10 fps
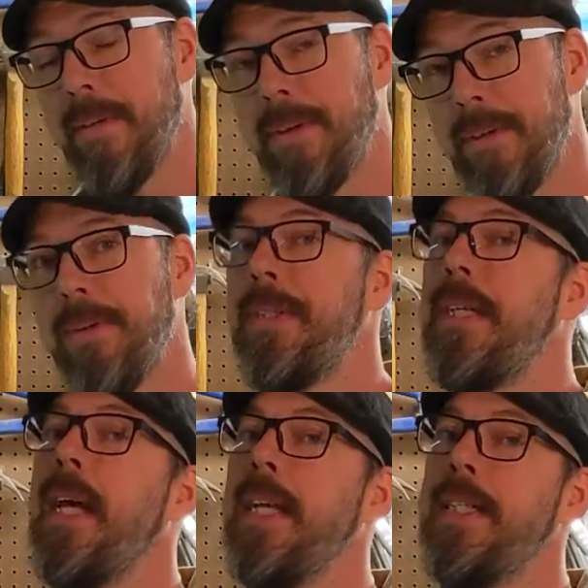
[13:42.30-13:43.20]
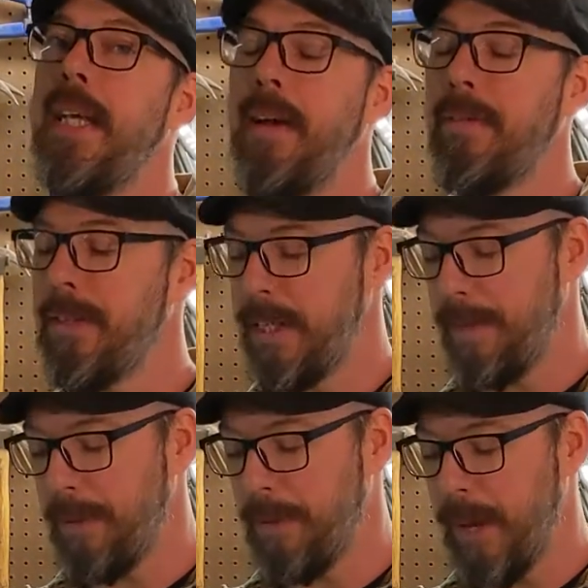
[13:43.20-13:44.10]
tool size, every
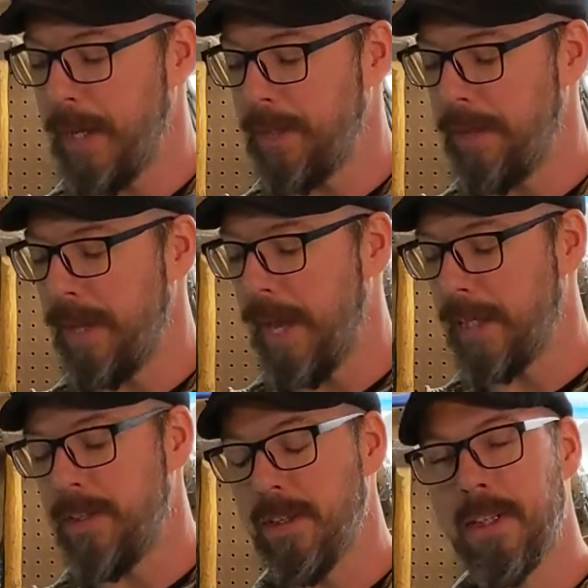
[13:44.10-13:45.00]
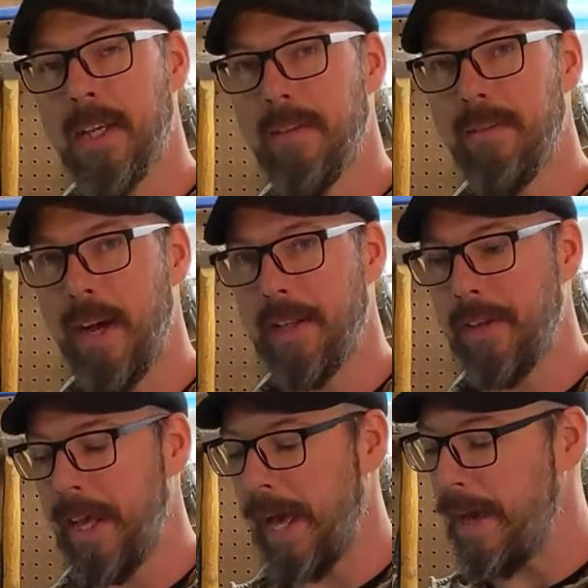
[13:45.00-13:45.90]
step of the way so that I could just kind of follow
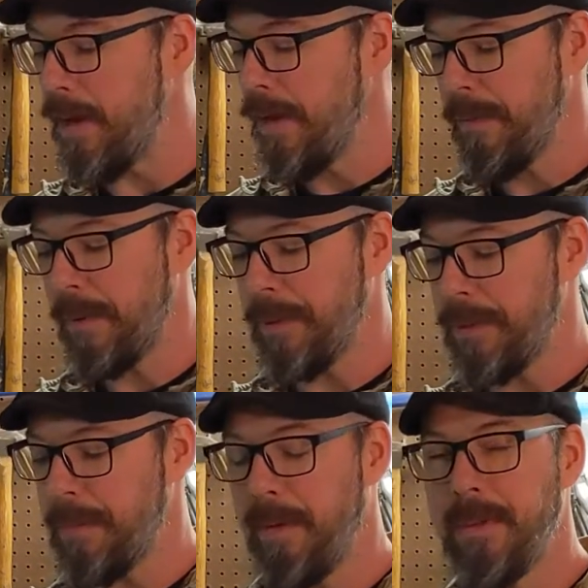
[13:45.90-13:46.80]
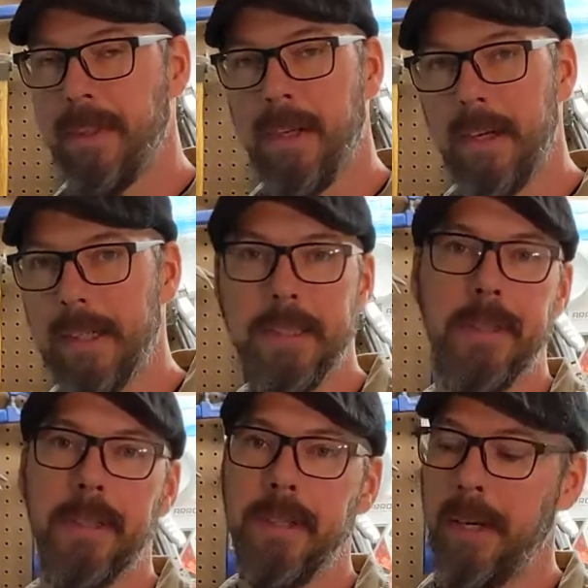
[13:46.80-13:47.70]
that, whether it's above the car,
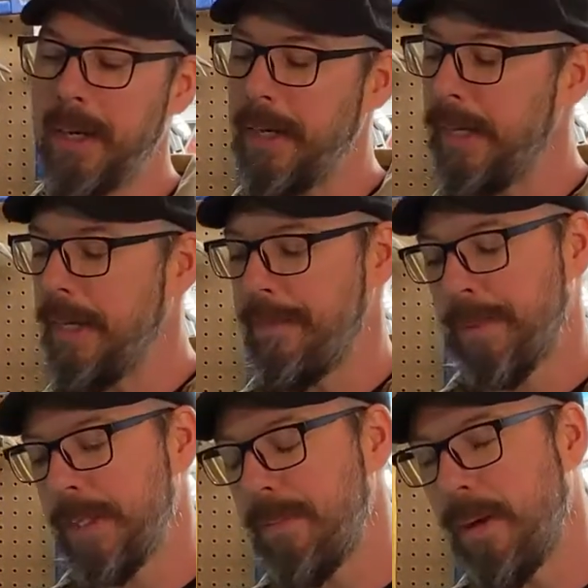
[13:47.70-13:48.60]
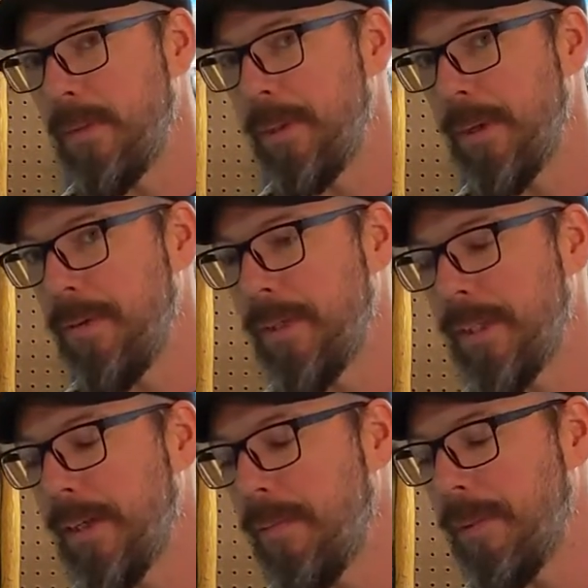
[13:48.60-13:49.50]
under the car. It's probably
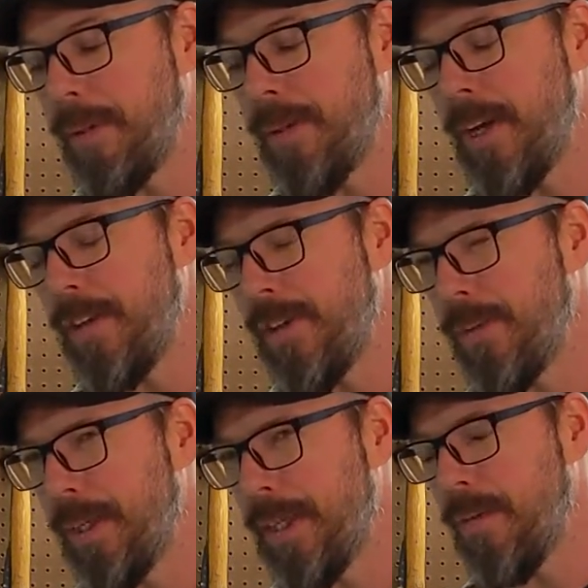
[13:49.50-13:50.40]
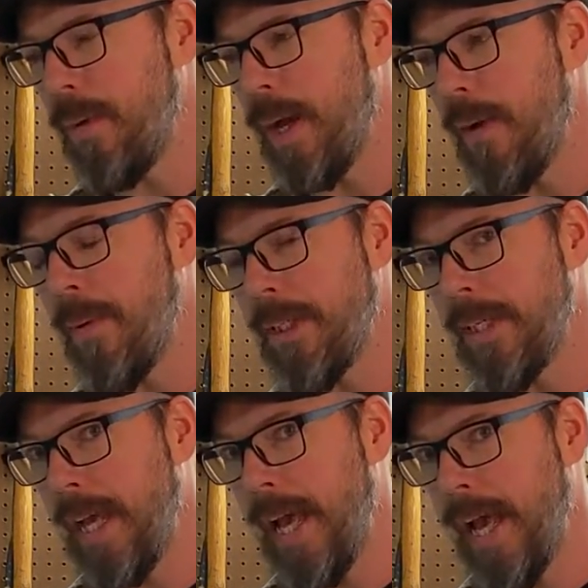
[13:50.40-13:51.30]
overkill, but there's also a reason why I wanted
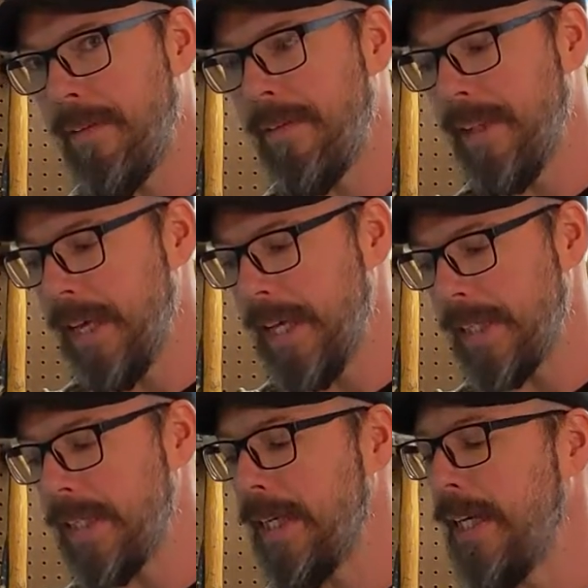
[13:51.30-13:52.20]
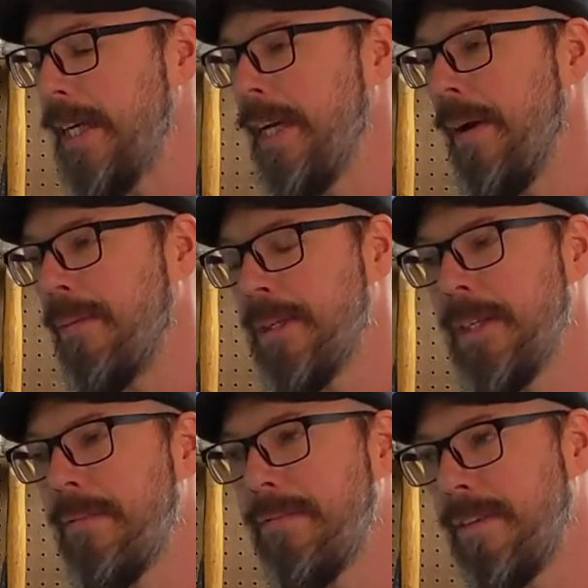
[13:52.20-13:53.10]
to have this. Since
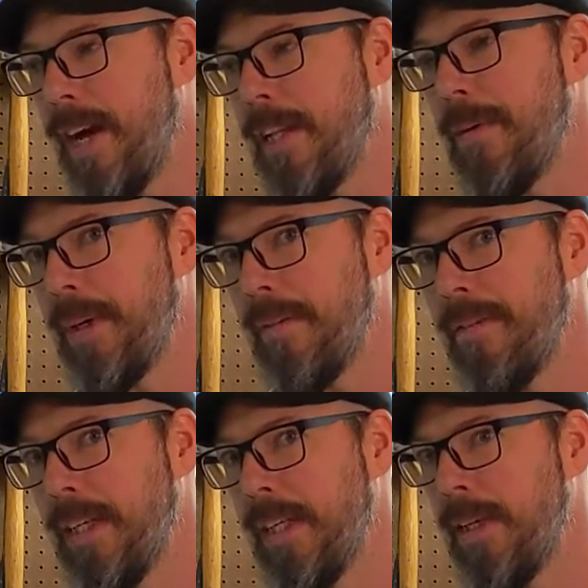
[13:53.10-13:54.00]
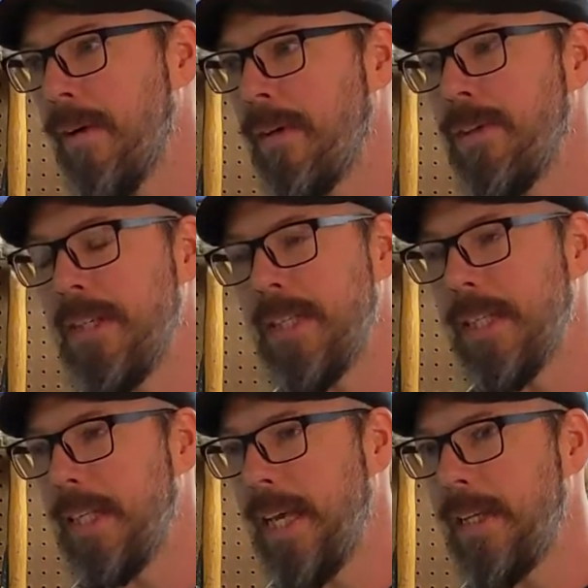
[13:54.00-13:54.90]
I'm following a video, just
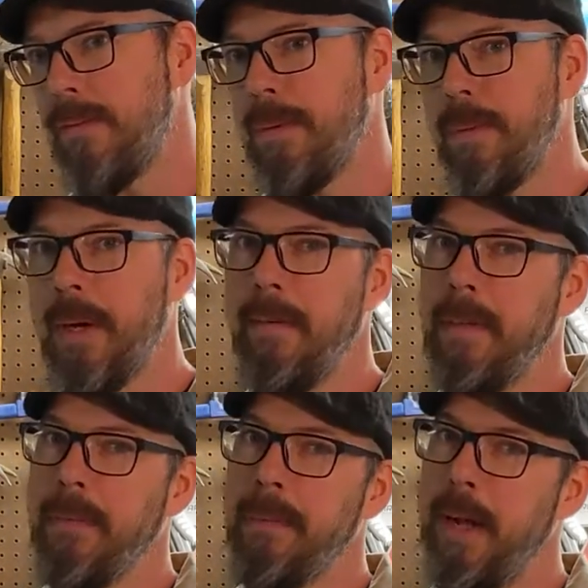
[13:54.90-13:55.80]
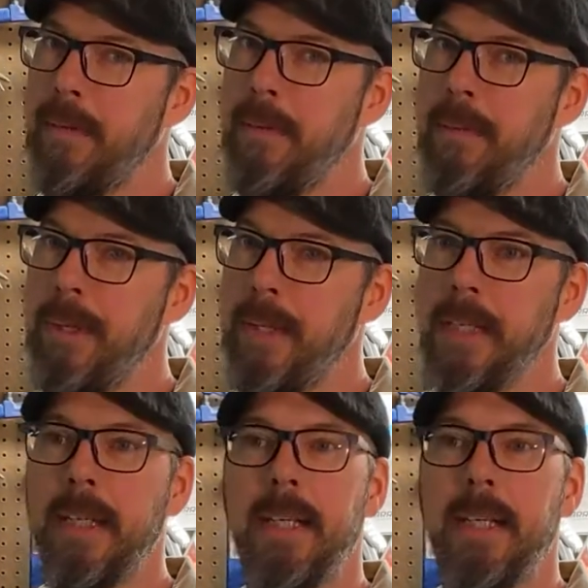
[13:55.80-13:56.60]
in case we were having a problem with